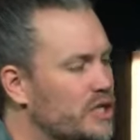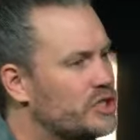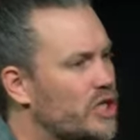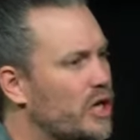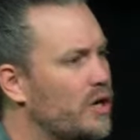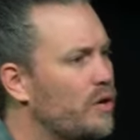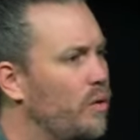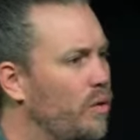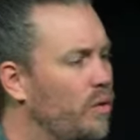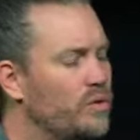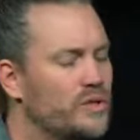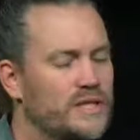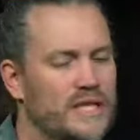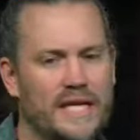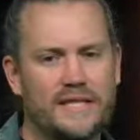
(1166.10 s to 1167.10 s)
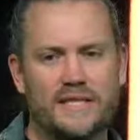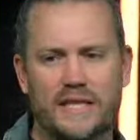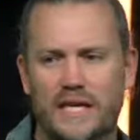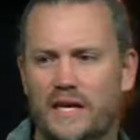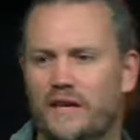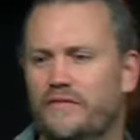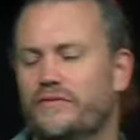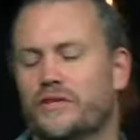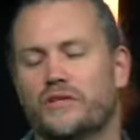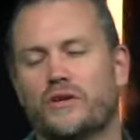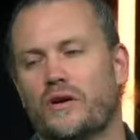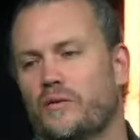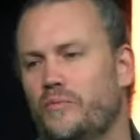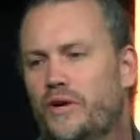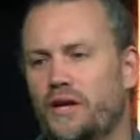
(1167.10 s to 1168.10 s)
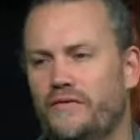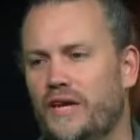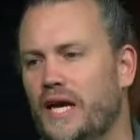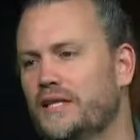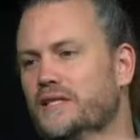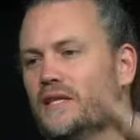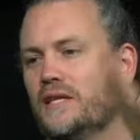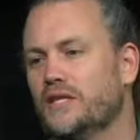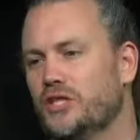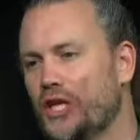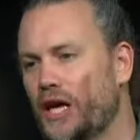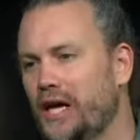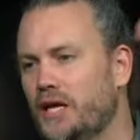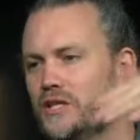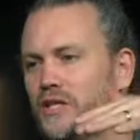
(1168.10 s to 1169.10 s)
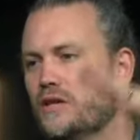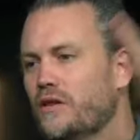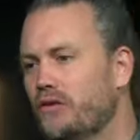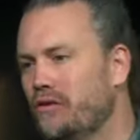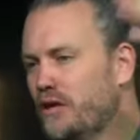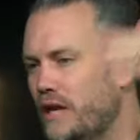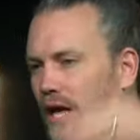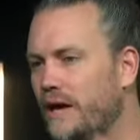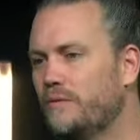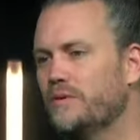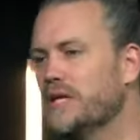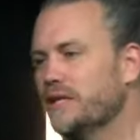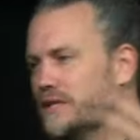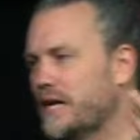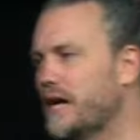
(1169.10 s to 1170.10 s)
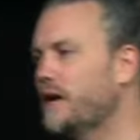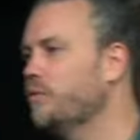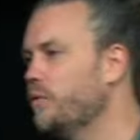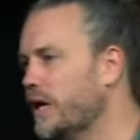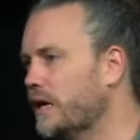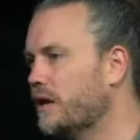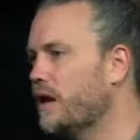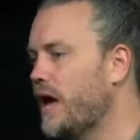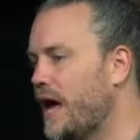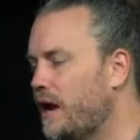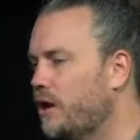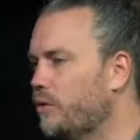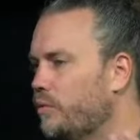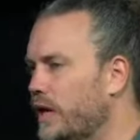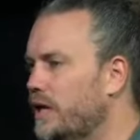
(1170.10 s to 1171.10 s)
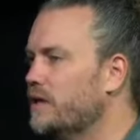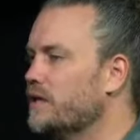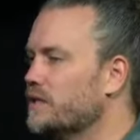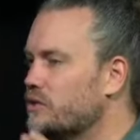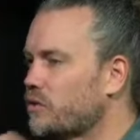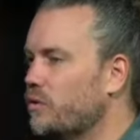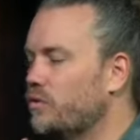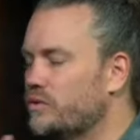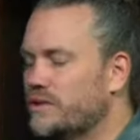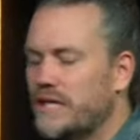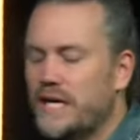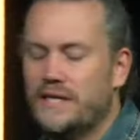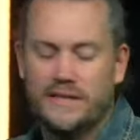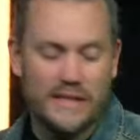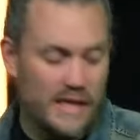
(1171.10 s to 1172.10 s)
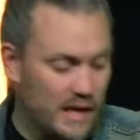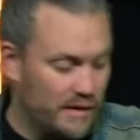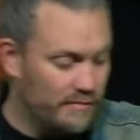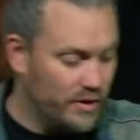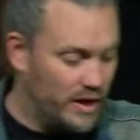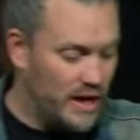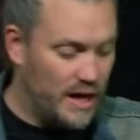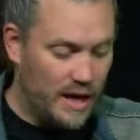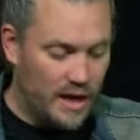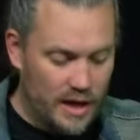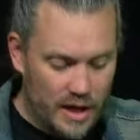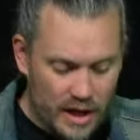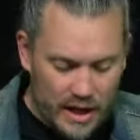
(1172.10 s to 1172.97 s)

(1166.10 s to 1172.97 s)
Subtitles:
So All Saints Eve, it got abbreviated and changed and through the language, it's Halloween. Halloween is All Saints Eve, okay.